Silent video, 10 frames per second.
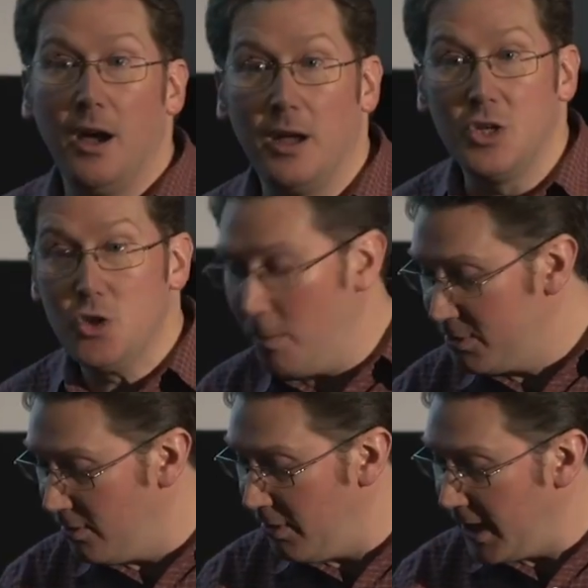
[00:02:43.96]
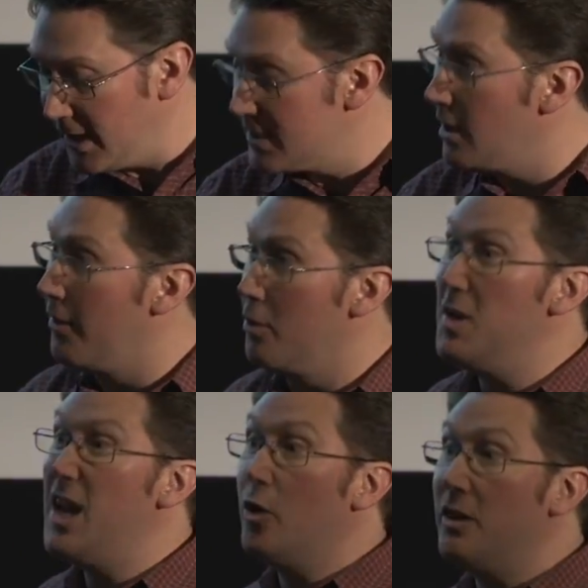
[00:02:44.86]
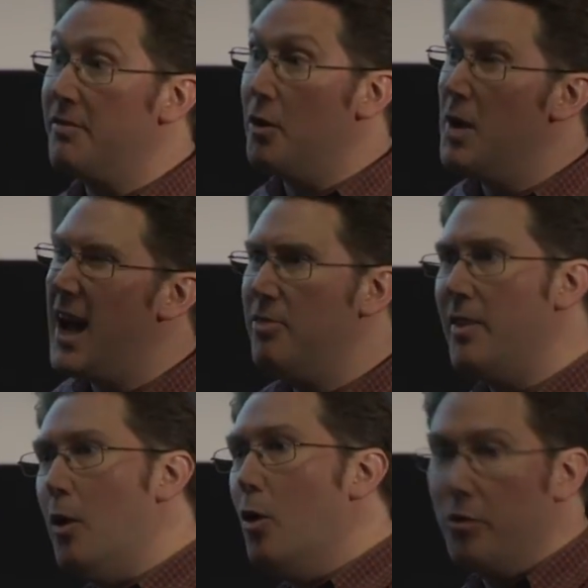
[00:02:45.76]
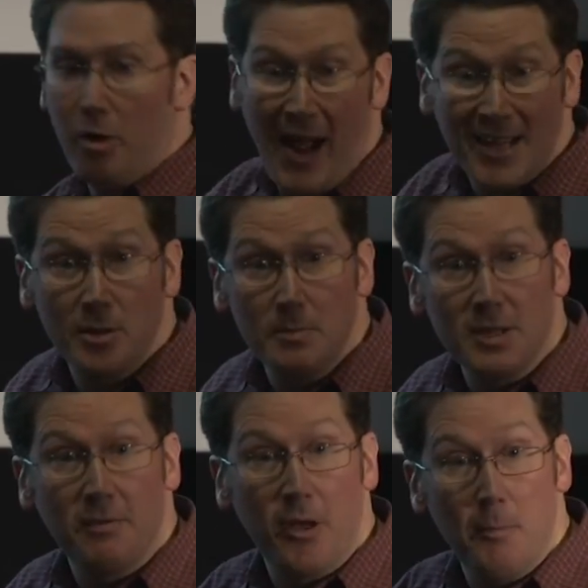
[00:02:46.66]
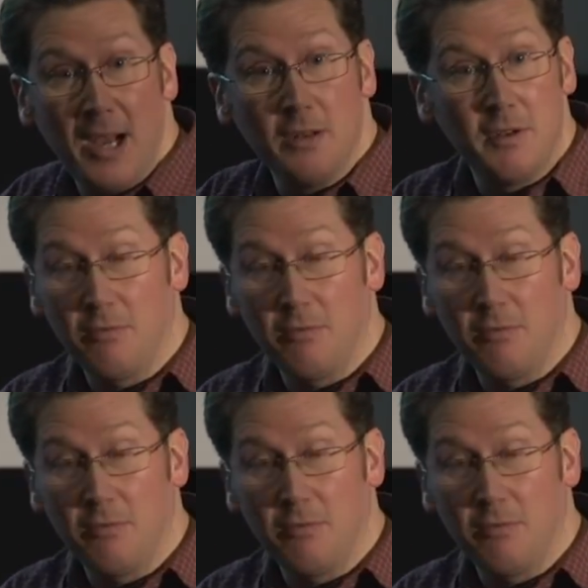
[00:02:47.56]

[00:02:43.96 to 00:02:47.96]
uh, in shops and things. Uh, they're neon if they're red. They're other atoms if they're, made of